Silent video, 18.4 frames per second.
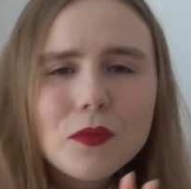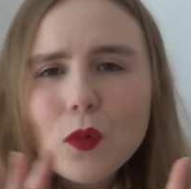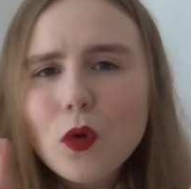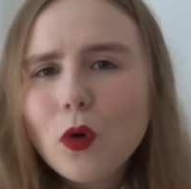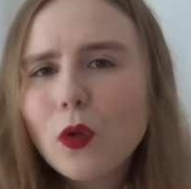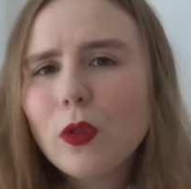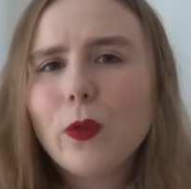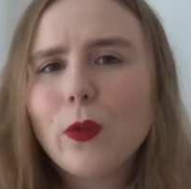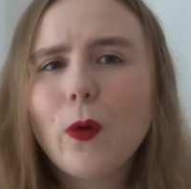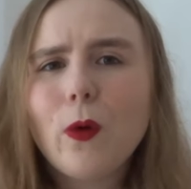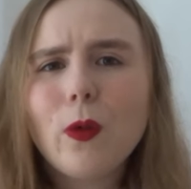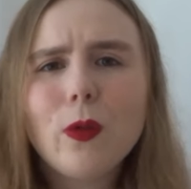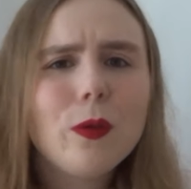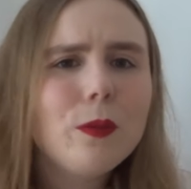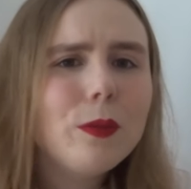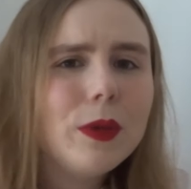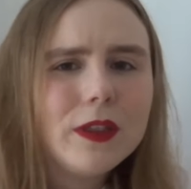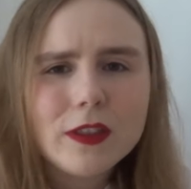All in all,
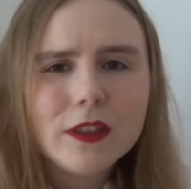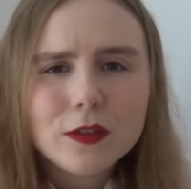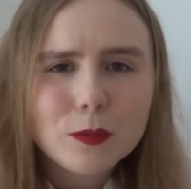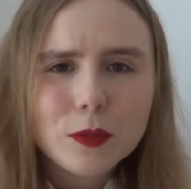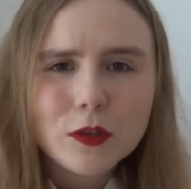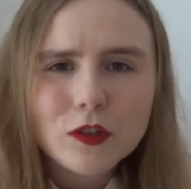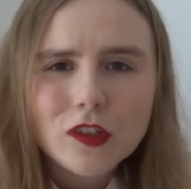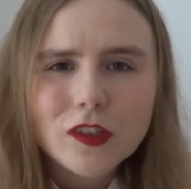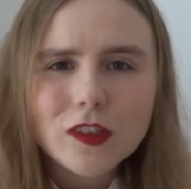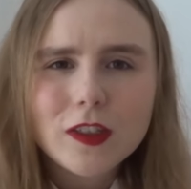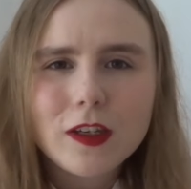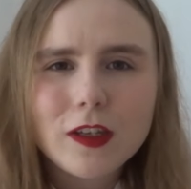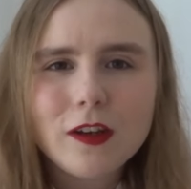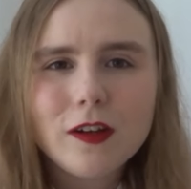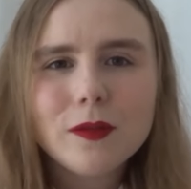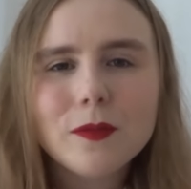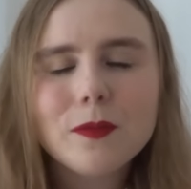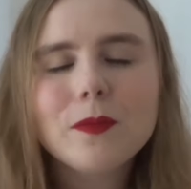a bit suspicious
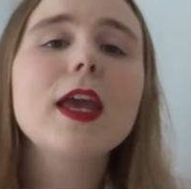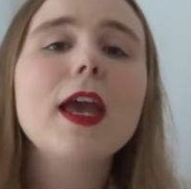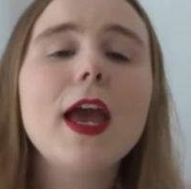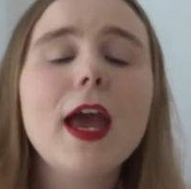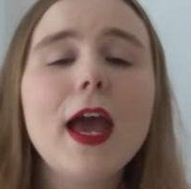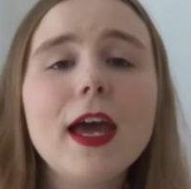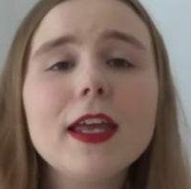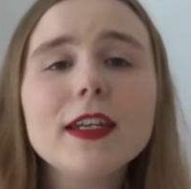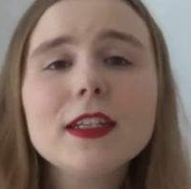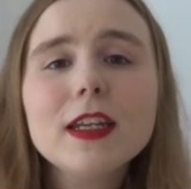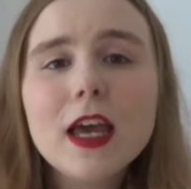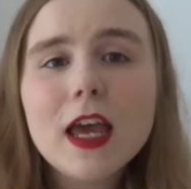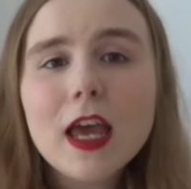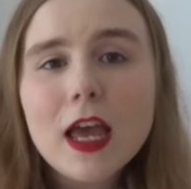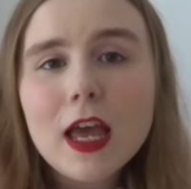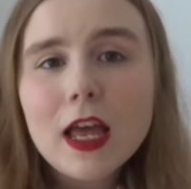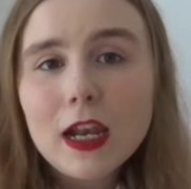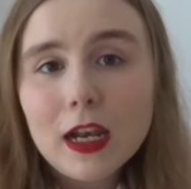here. And
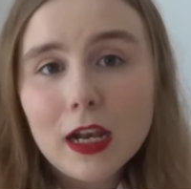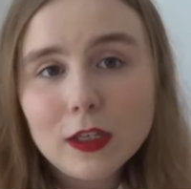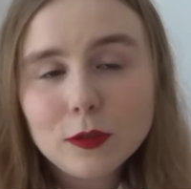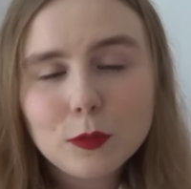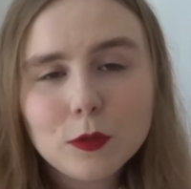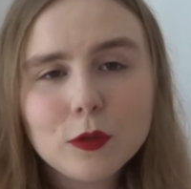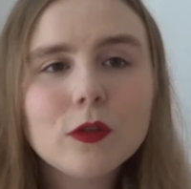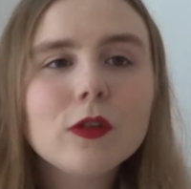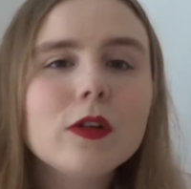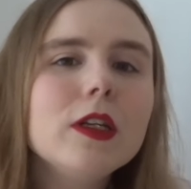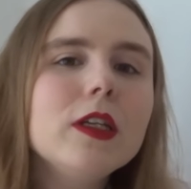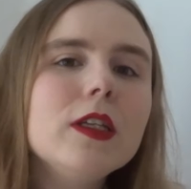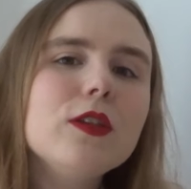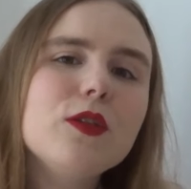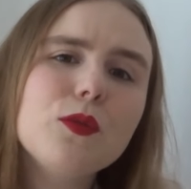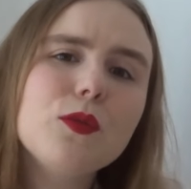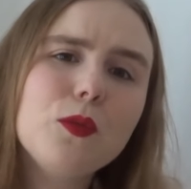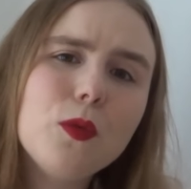last but not
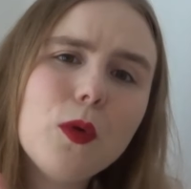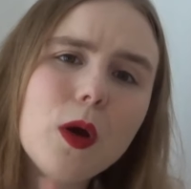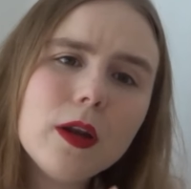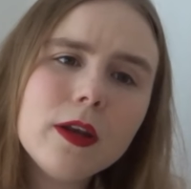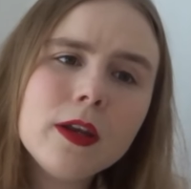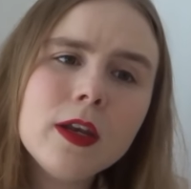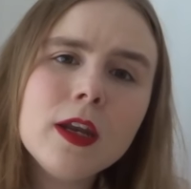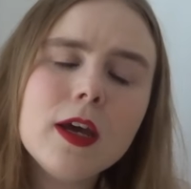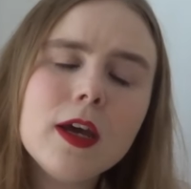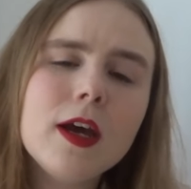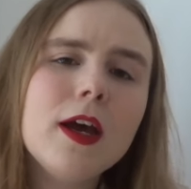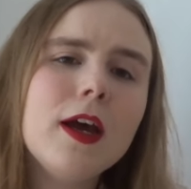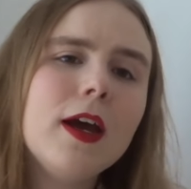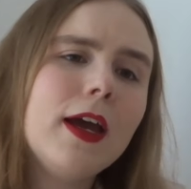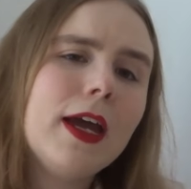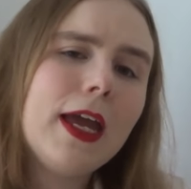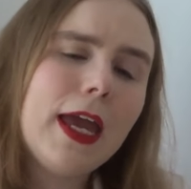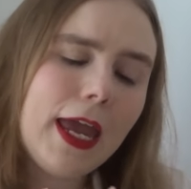least, one
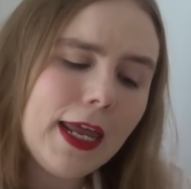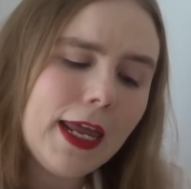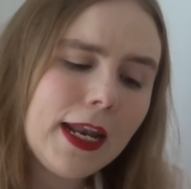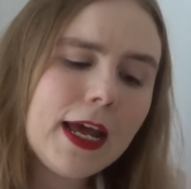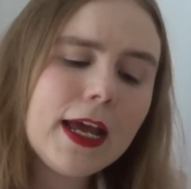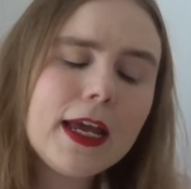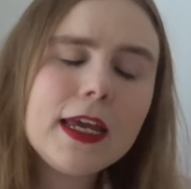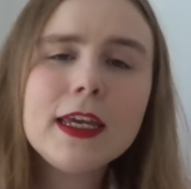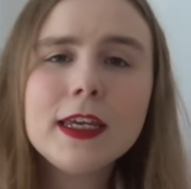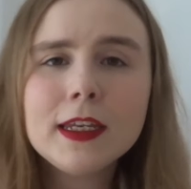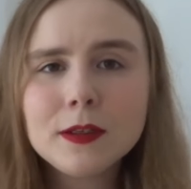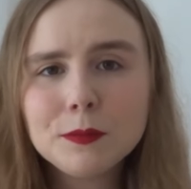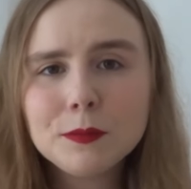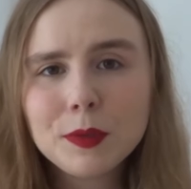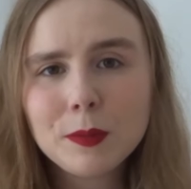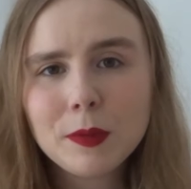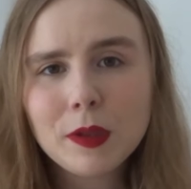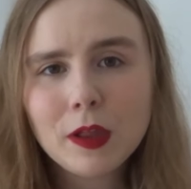Anna
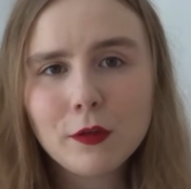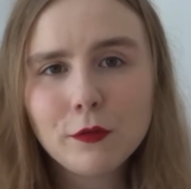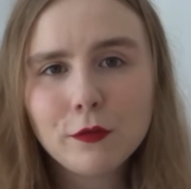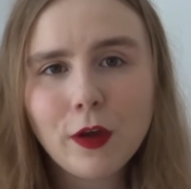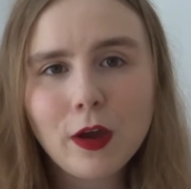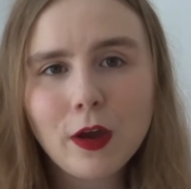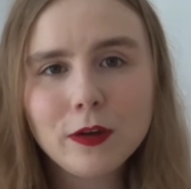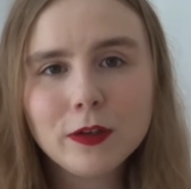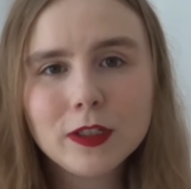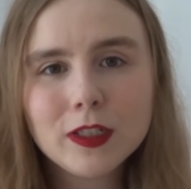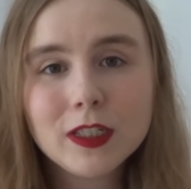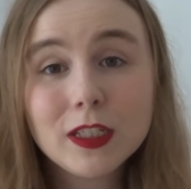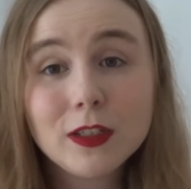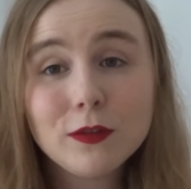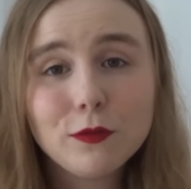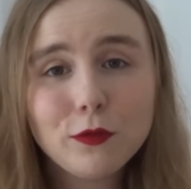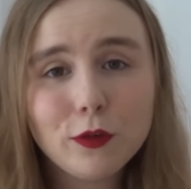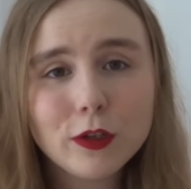hint people have found
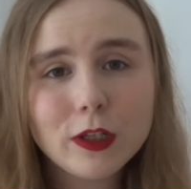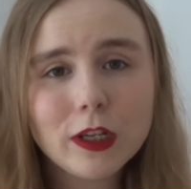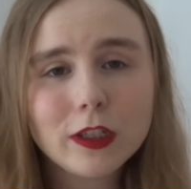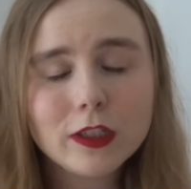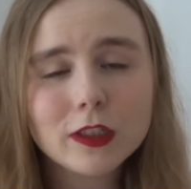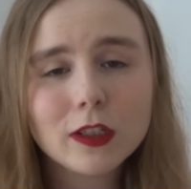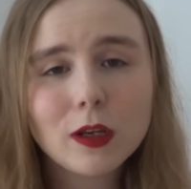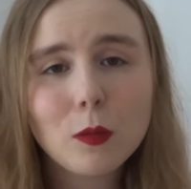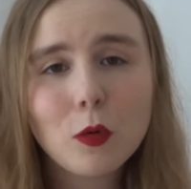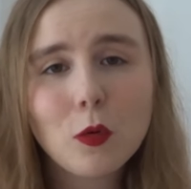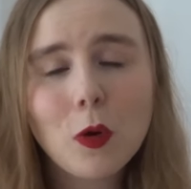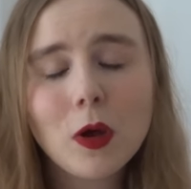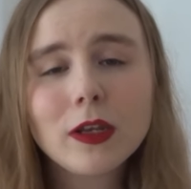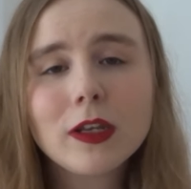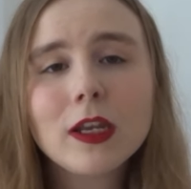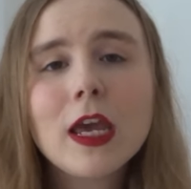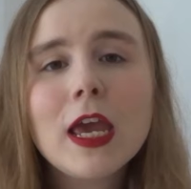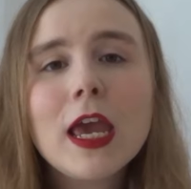for task number
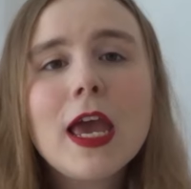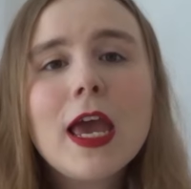1.